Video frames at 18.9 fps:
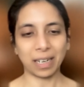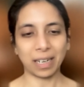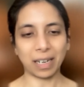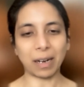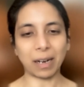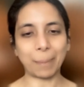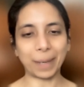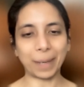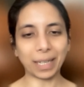
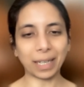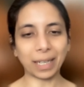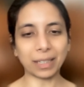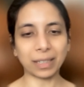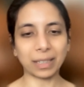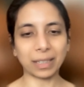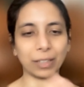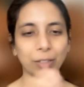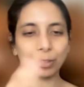But
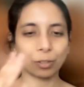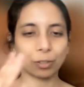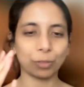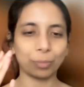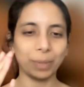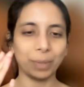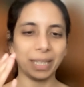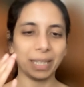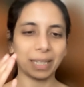to
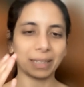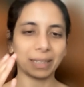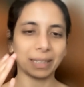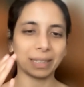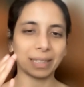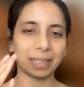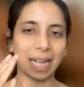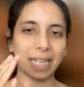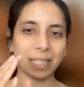me, I
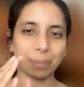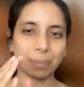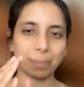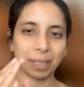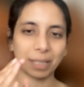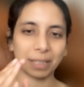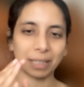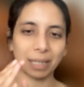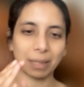think the
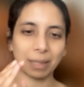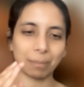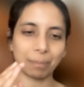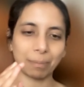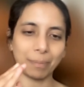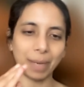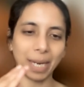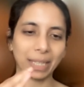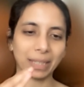aspect that
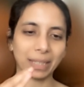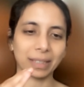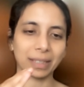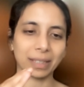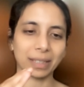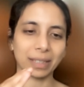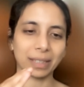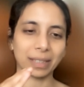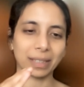made
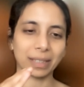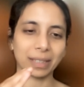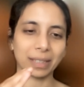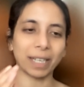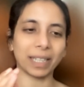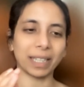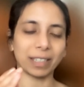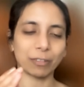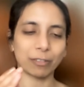this
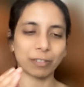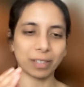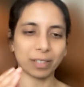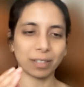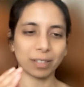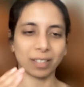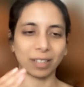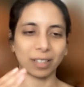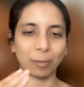very
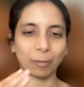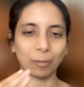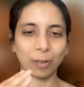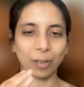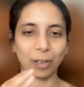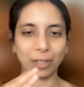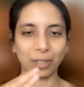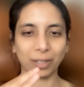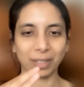interesting
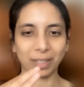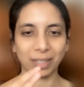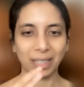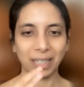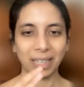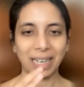was